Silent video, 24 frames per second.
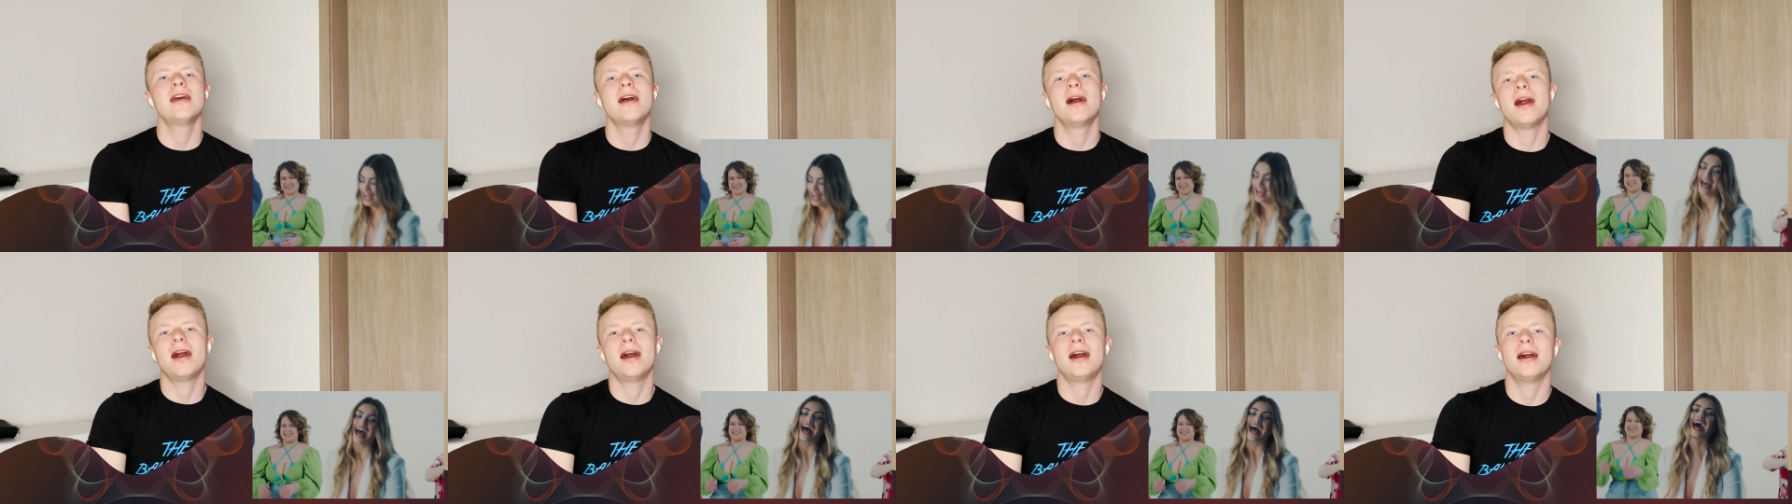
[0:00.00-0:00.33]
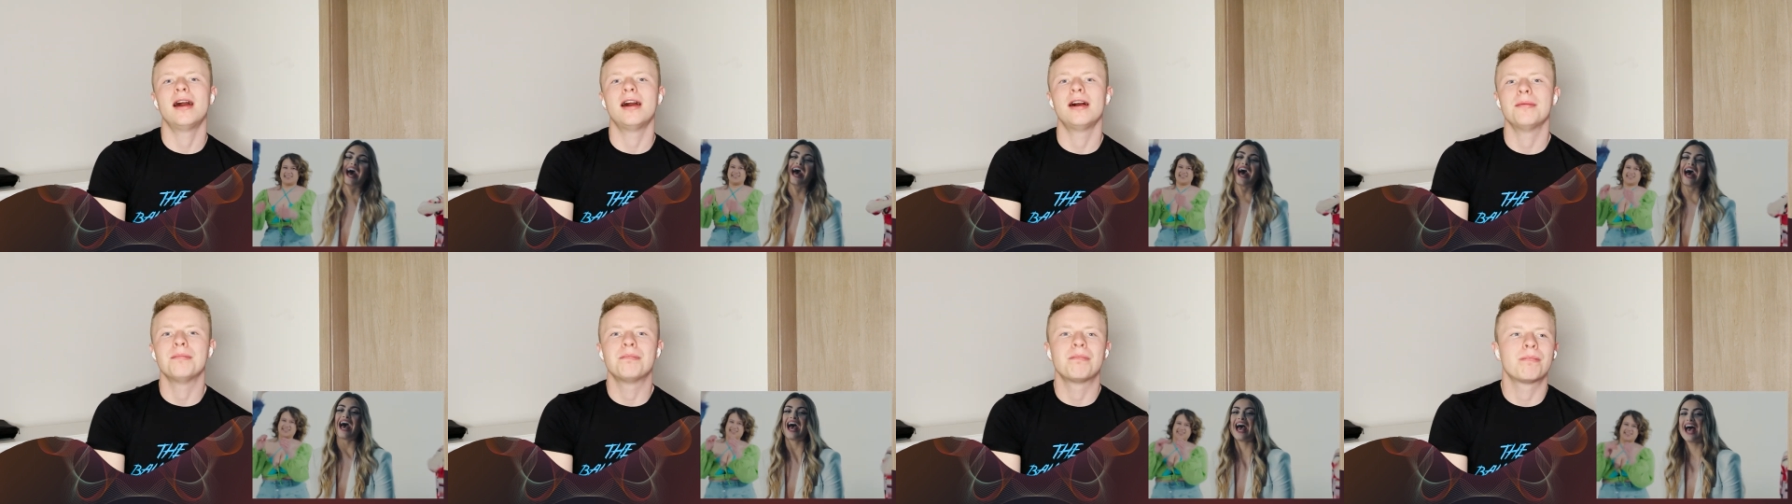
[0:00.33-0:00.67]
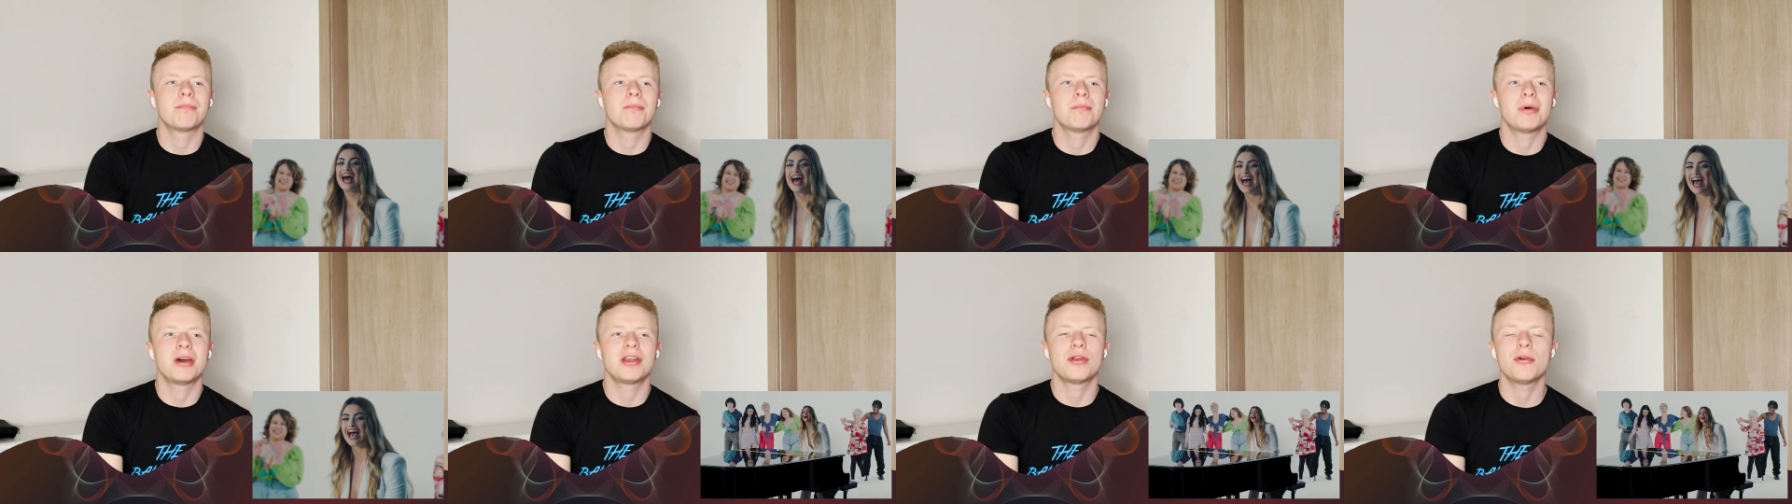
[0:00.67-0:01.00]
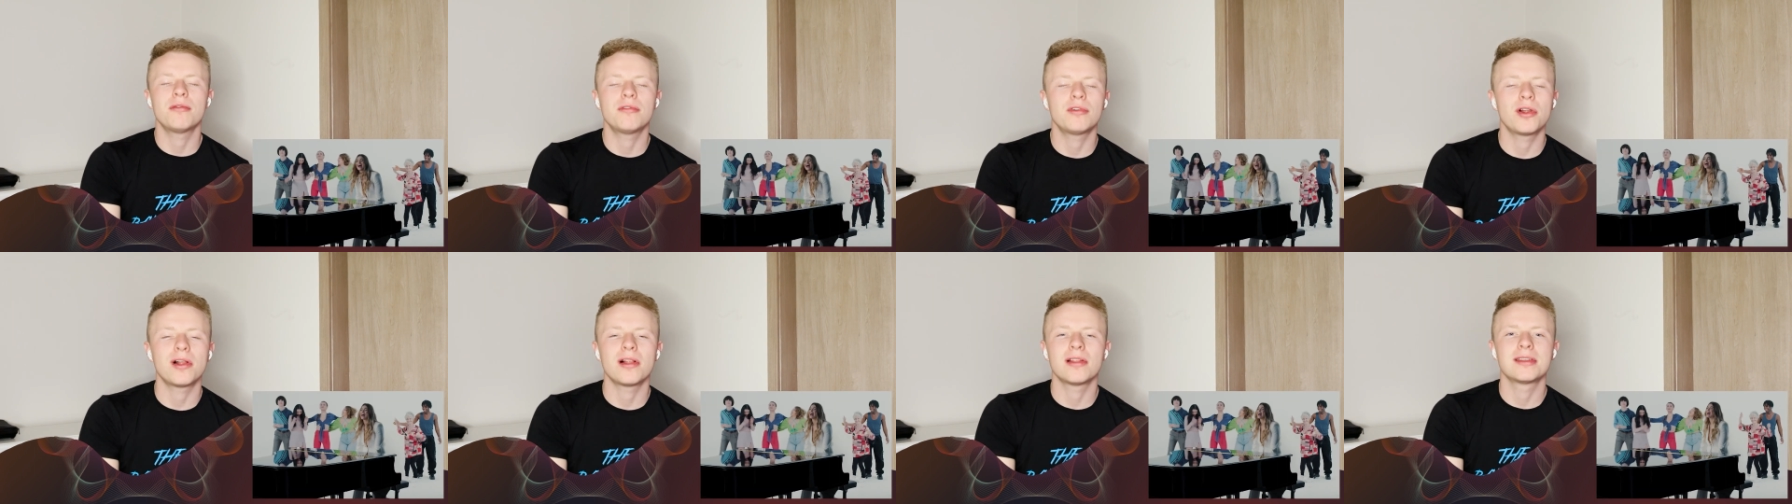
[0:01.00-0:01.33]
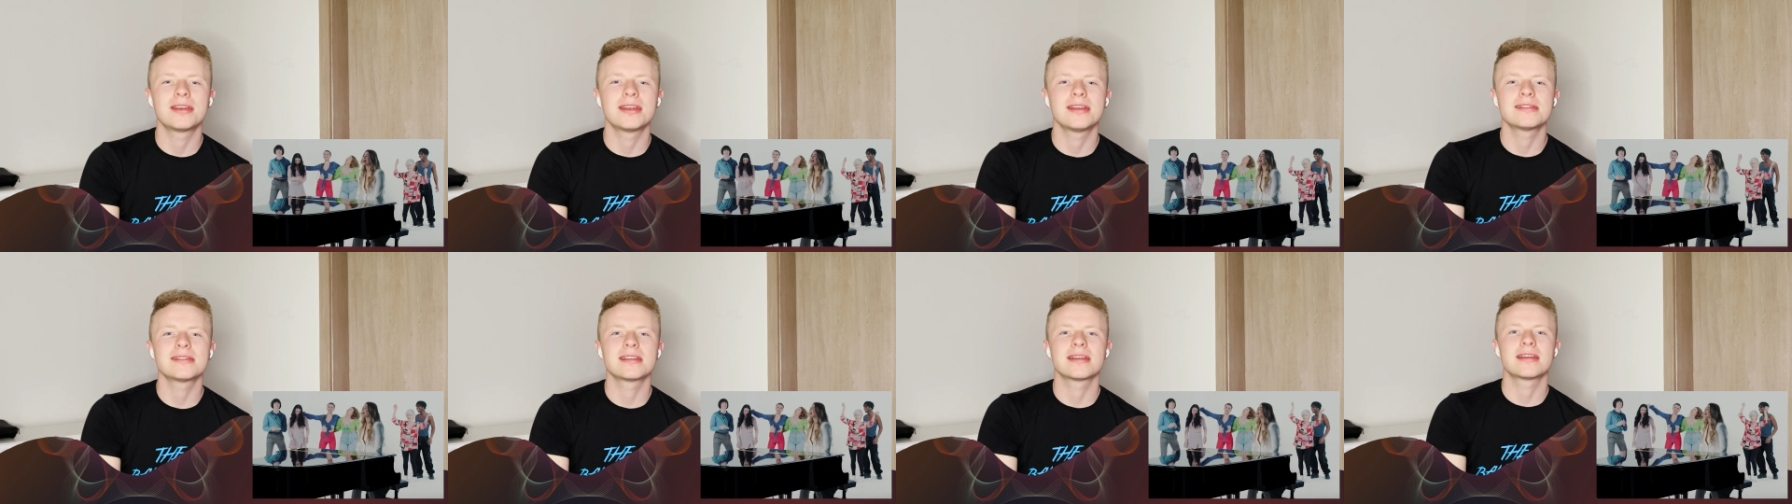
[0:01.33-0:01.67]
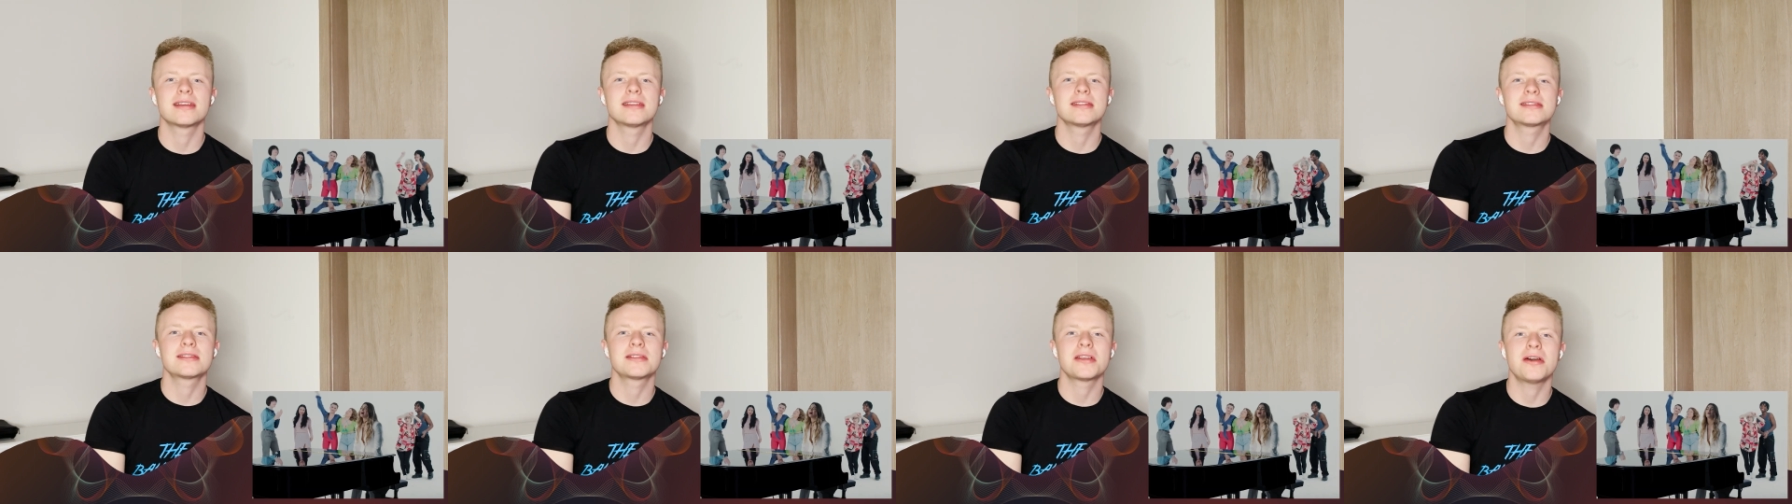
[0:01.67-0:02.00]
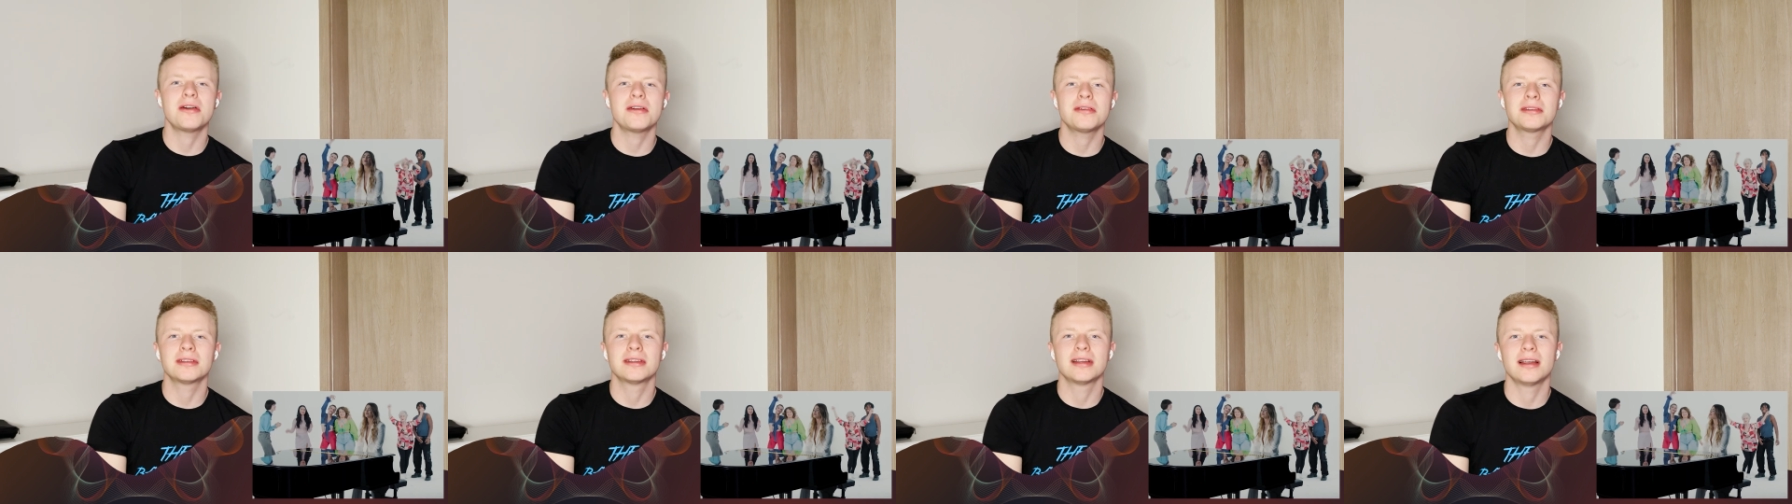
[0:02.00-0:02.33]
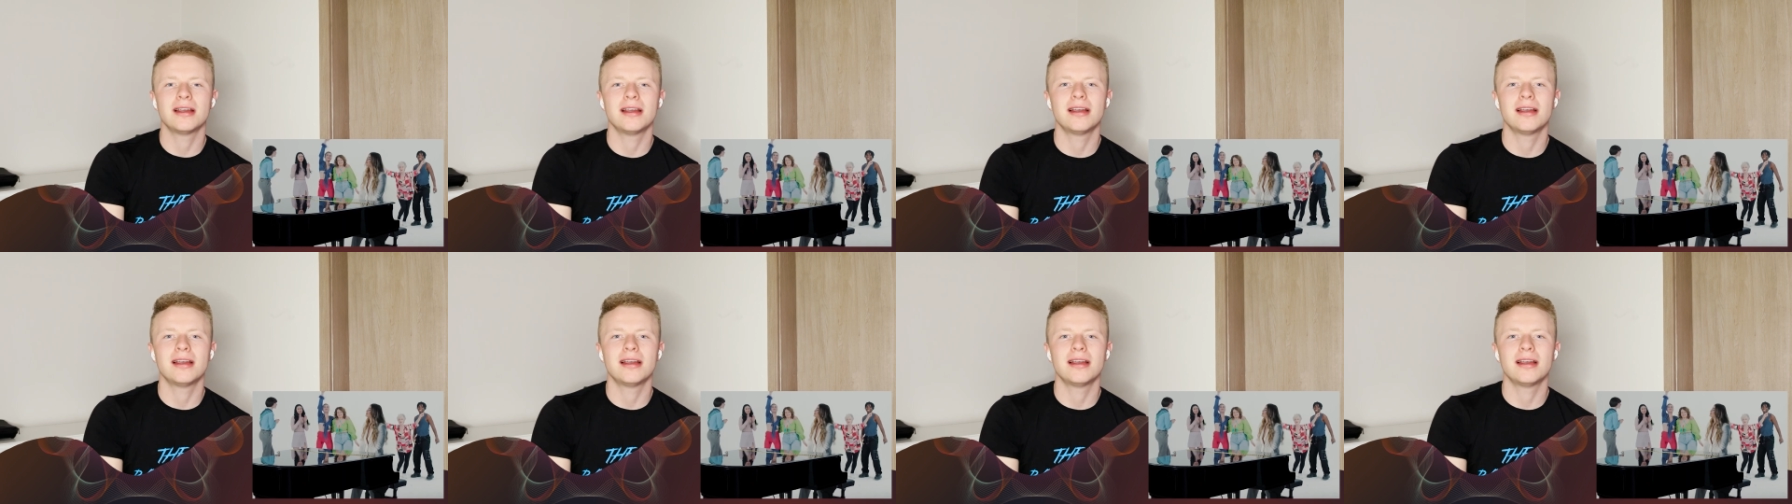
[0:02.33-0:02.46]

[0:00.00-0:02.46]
but overall it is a good song.